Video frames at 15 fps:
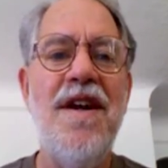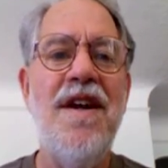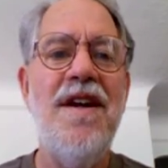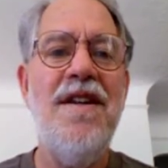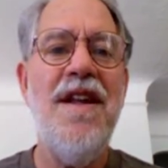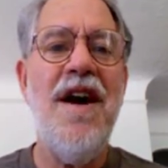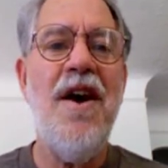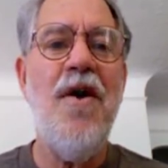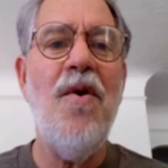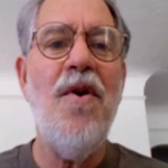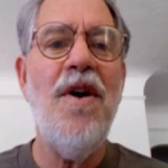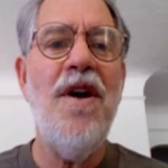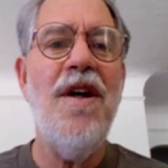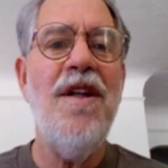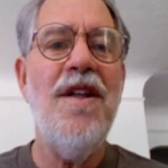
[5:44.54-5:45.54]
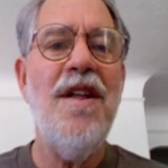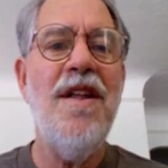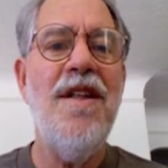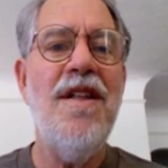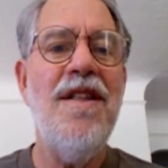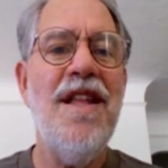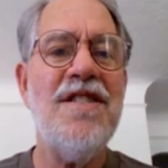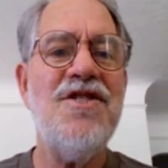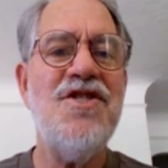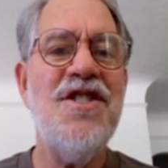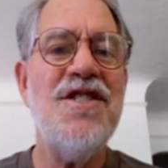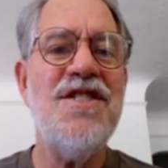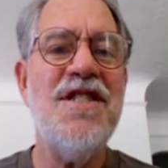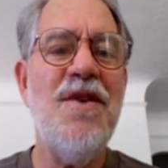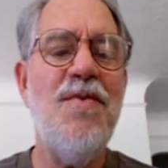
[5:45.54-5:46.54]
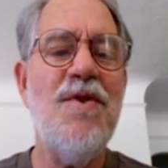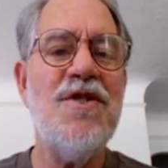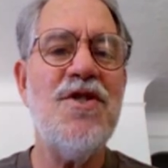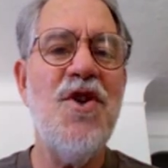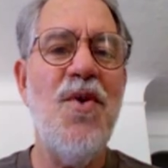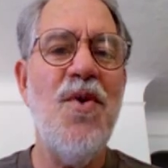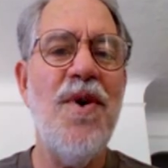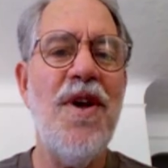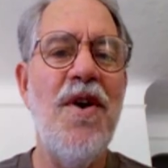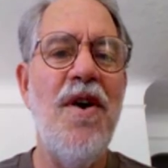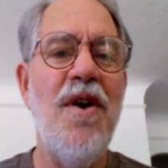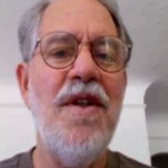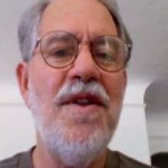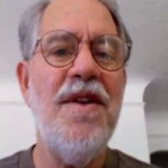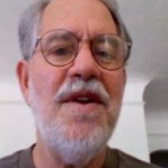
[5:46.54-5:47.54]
Now, let's just see what's going on.